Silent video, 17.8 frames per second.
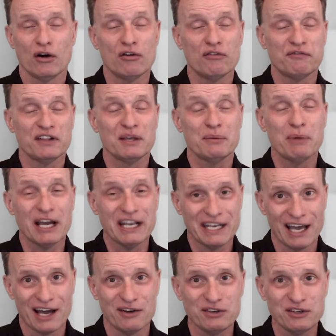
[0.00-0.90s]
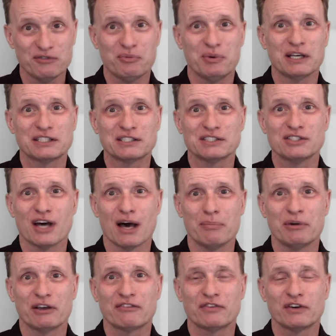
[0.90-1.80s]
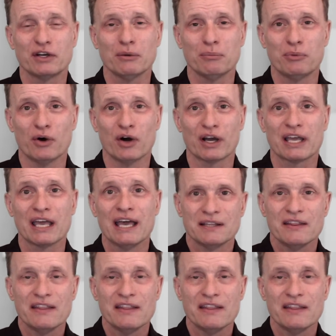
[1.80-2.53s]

Hopefully, by now, you've picked a topic for your book.